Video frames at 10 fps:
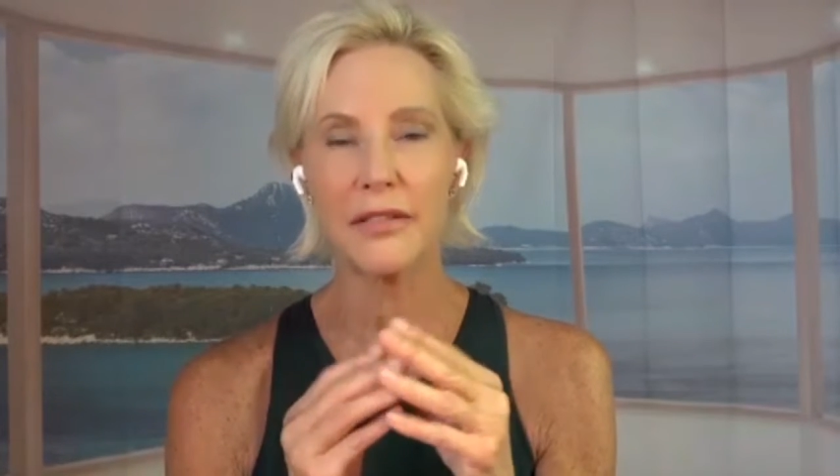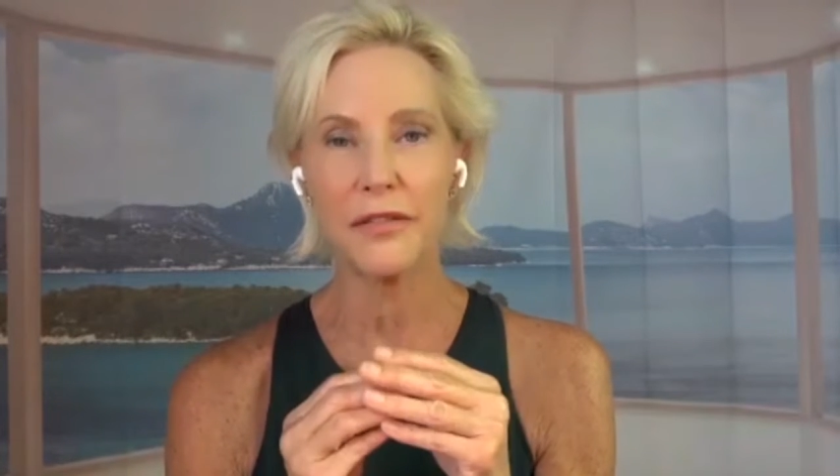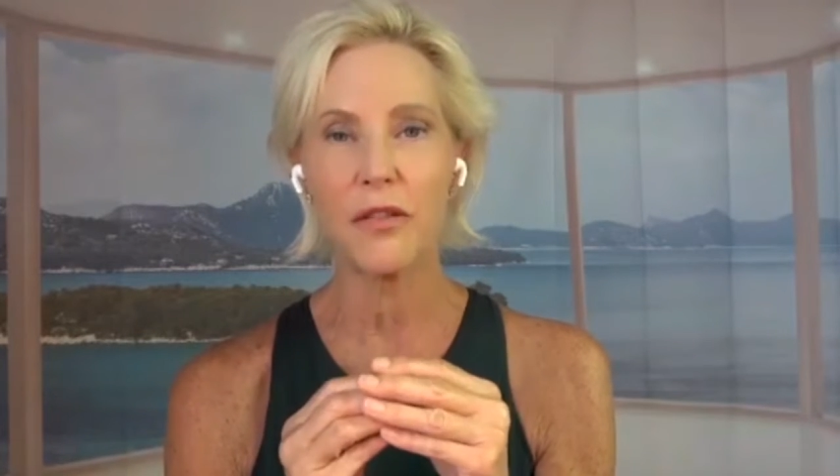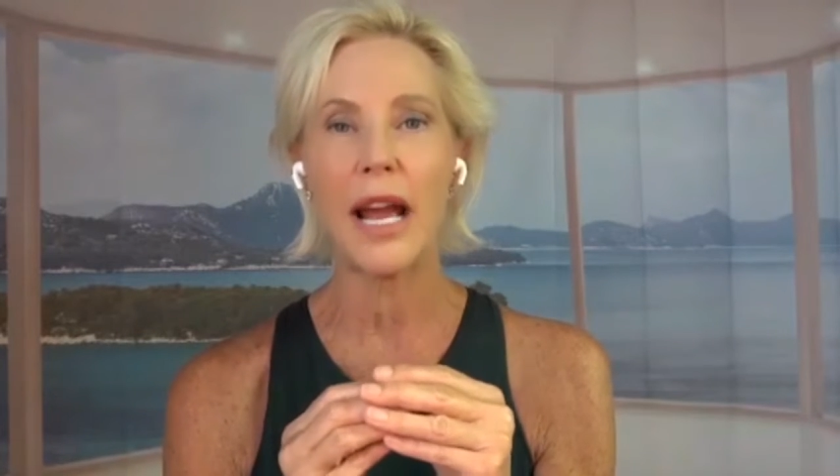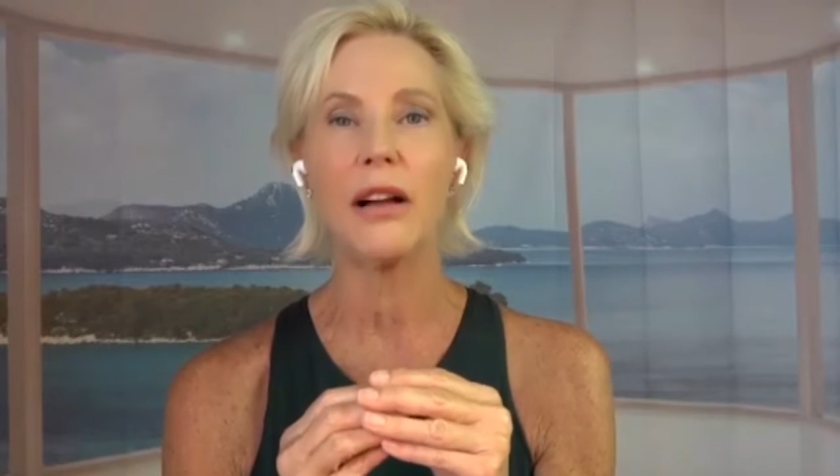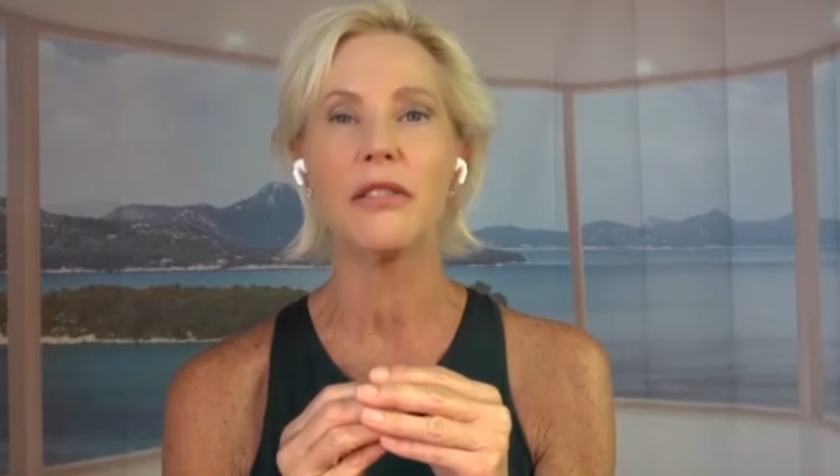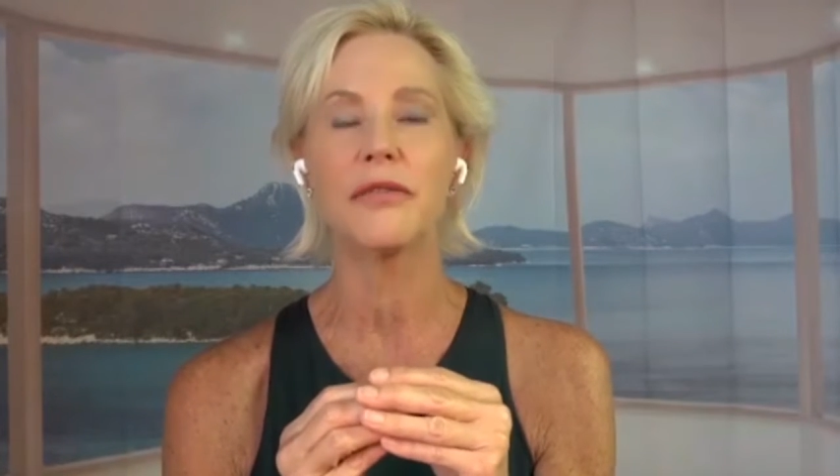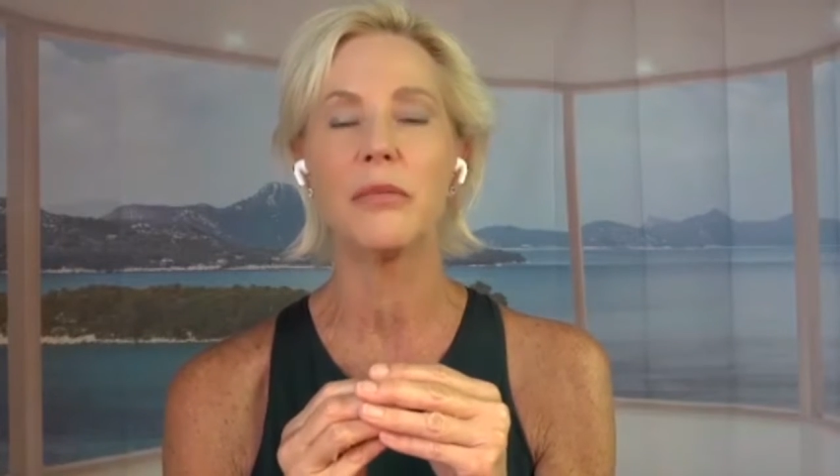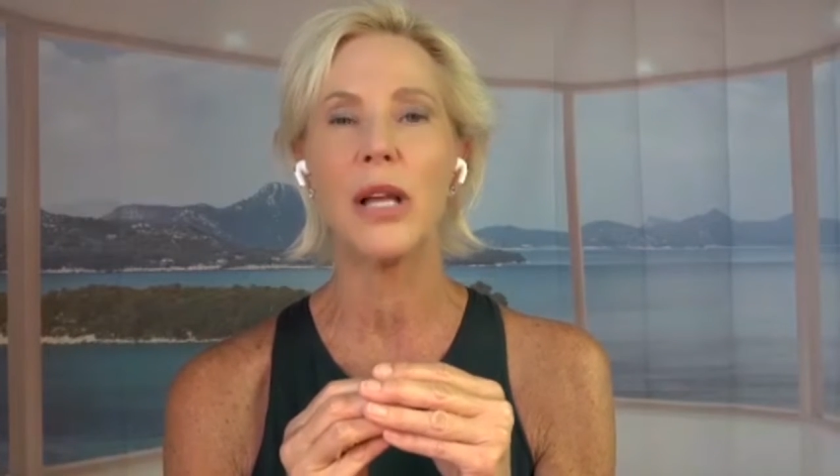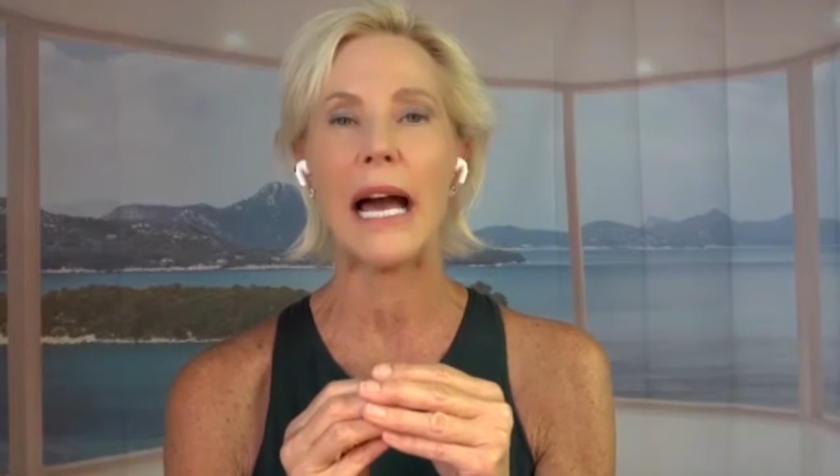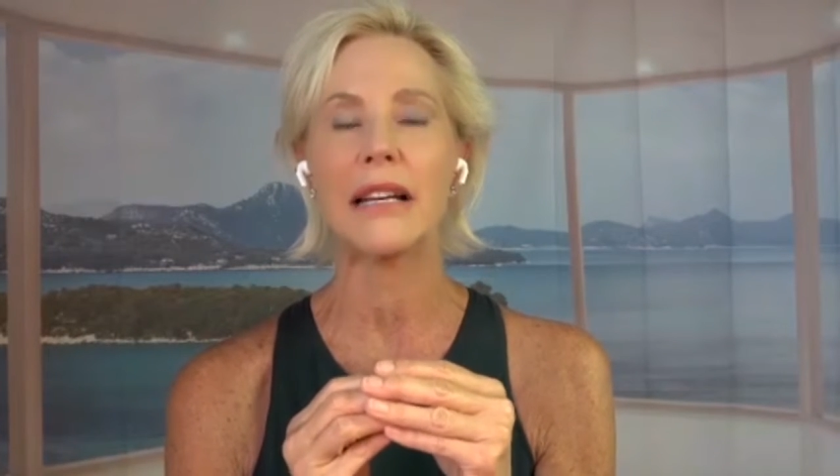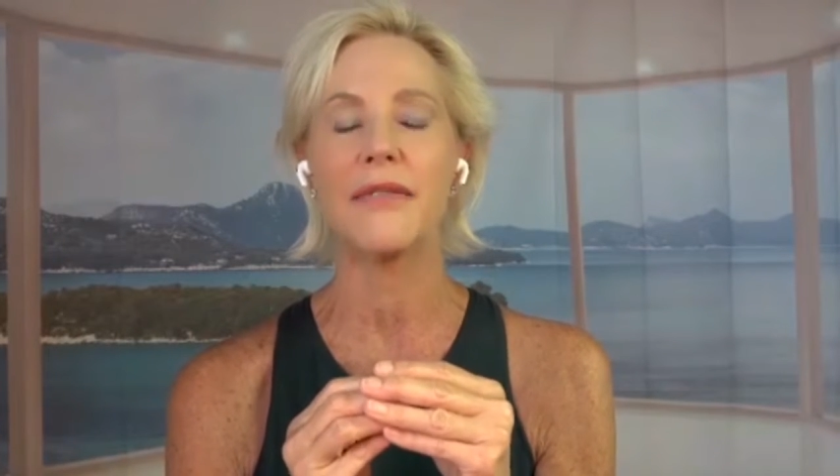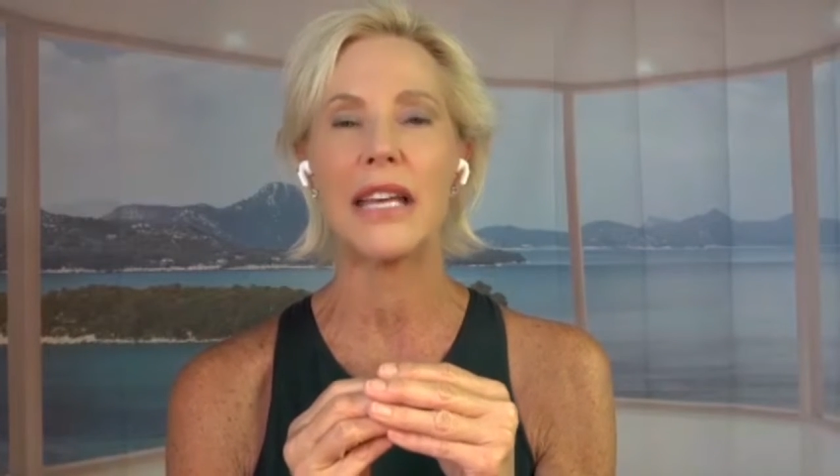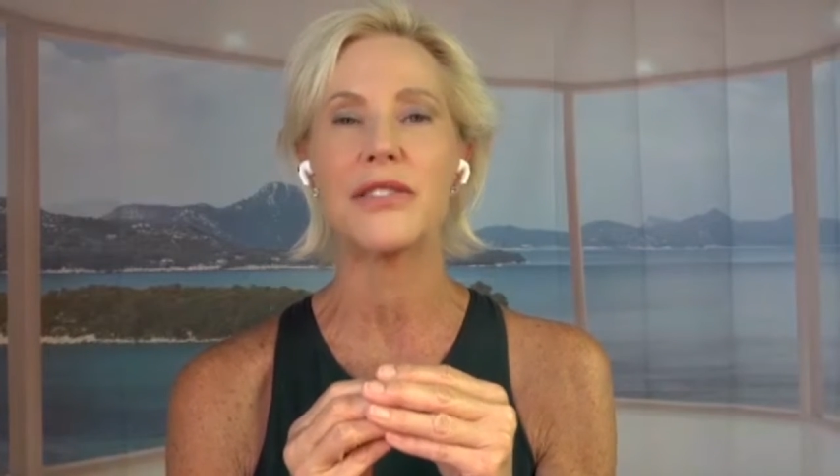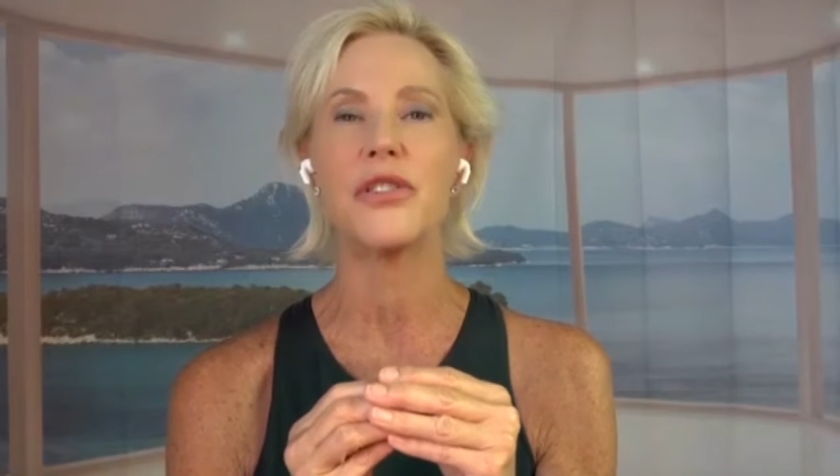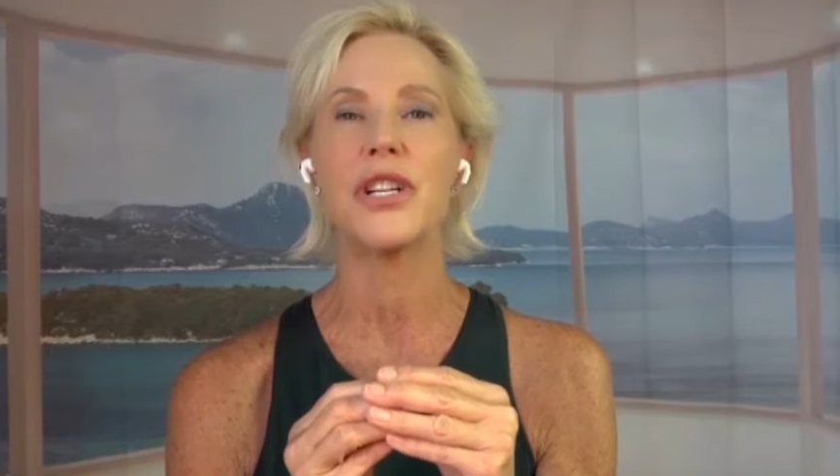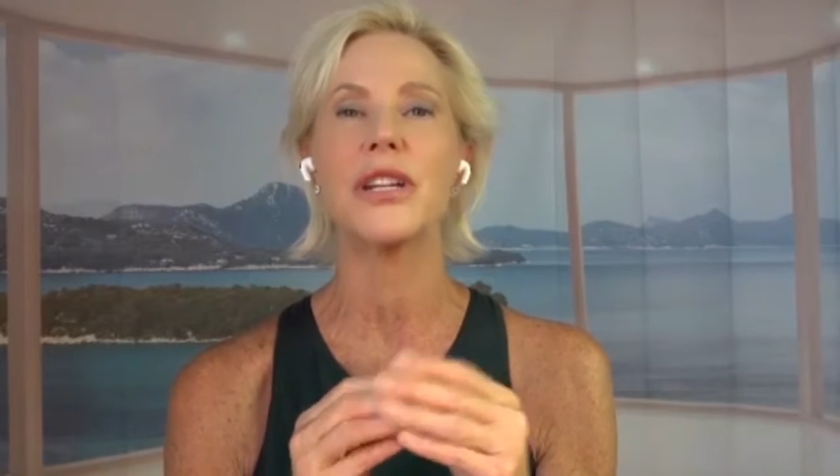frail from lack of estrogen.